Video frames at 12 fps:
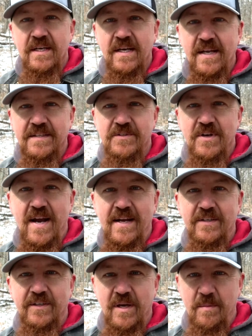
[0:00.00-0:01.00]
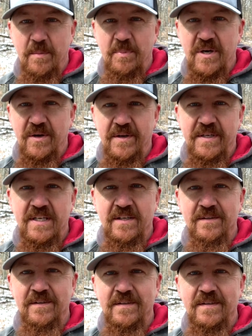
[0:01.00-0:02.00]
got the tractor, come up here on the
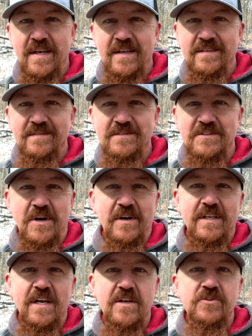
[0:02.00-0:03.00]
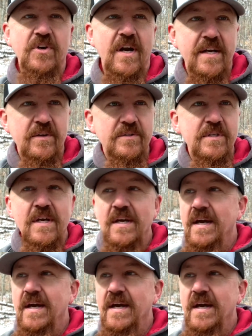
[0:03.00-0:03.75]
hill, and started cutting trails.